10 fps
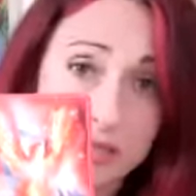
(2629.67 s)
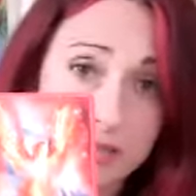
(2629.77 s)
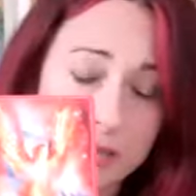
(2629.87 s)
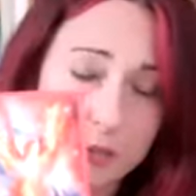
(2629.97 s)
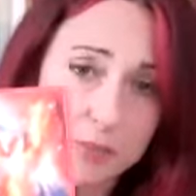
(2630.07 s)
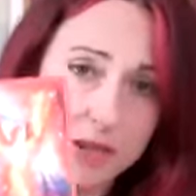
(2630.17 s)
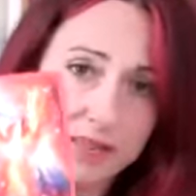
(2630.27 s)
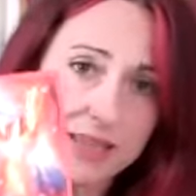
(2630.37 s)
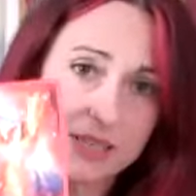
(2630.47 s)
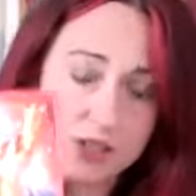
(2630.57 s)
okay we
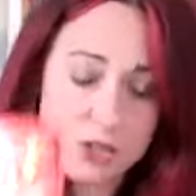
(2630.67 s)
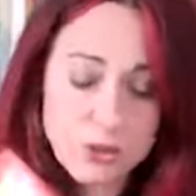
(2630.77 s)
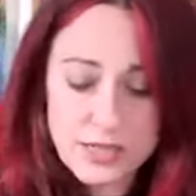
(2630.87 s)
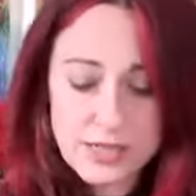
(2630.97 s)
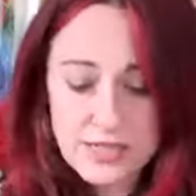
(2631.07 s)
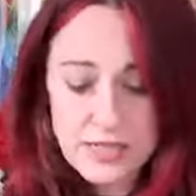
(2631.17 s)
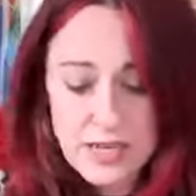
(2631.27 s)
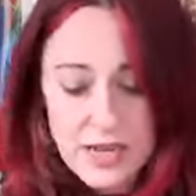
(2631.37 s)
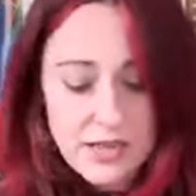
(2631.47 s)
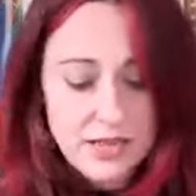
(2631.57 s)
make that choice
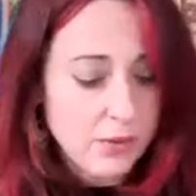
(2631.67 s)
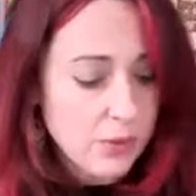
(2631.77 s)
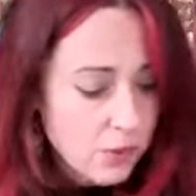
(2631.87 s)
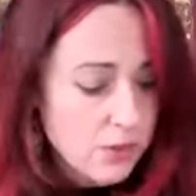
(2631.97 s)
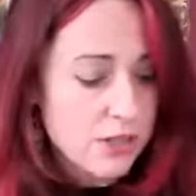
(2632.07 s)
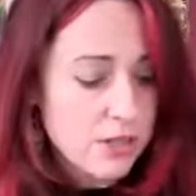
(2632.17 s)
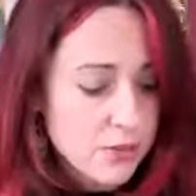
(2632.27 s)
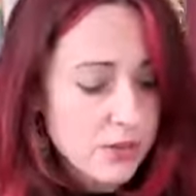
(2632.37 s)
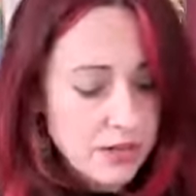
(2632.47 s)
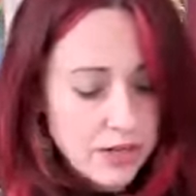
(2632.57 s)
that we want
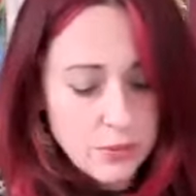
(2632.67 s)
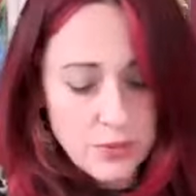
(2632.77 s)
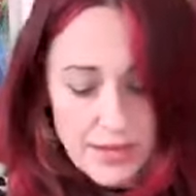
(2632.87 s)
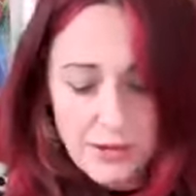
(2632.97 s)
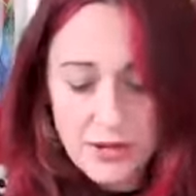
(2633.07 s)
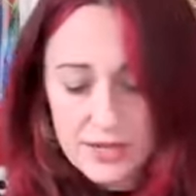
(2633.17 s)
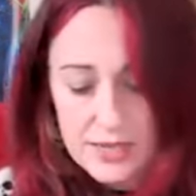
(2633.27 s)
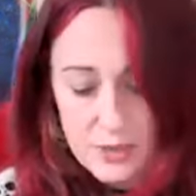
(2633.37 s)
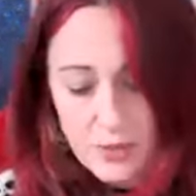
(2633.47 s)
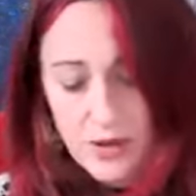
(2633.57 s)
to align with our
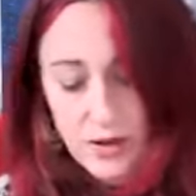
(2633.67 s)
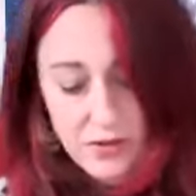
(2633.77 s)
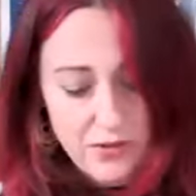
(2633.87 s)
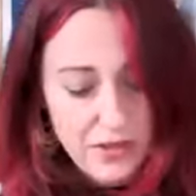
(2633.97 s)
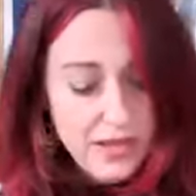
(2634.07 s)
highest path